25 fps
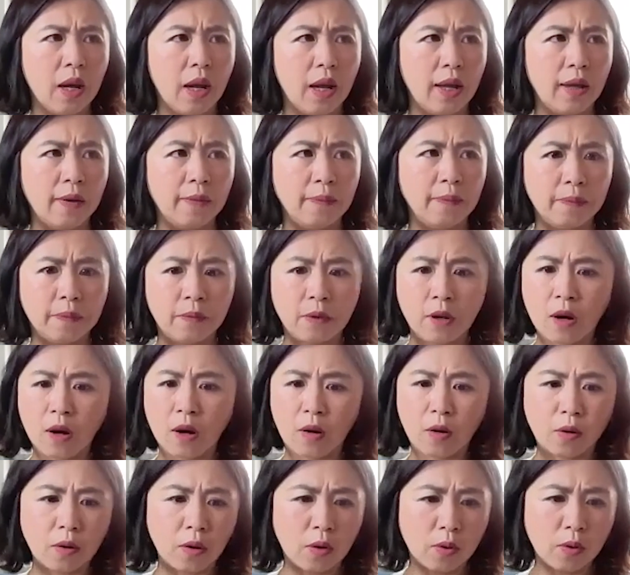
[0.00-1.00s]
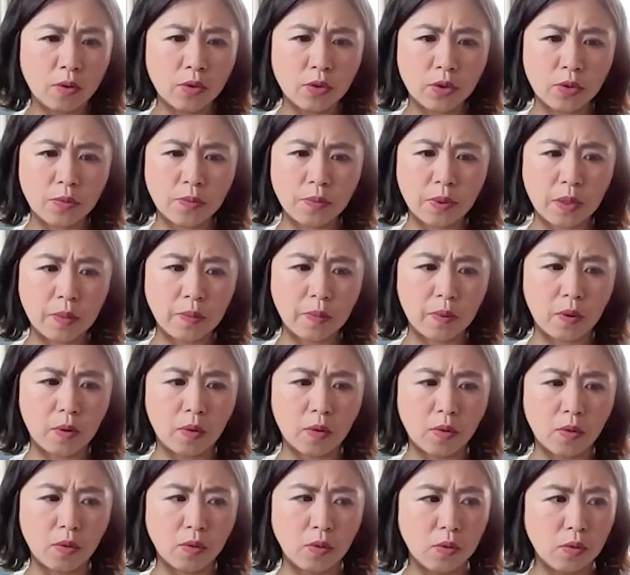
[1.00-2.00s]
And there are also
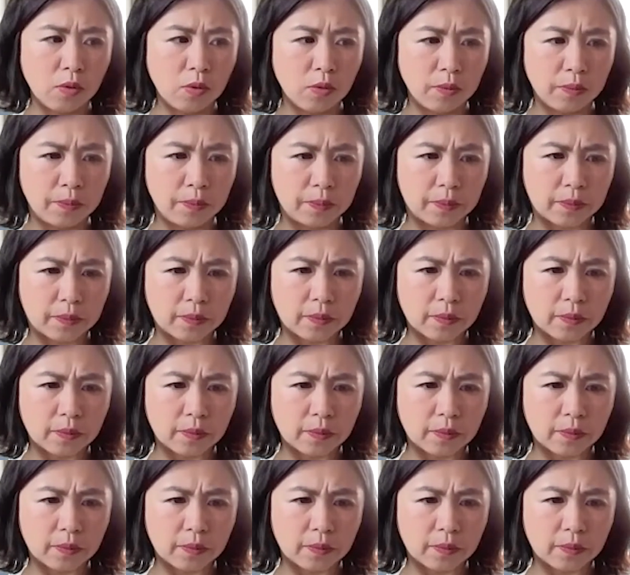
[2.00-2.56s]
people who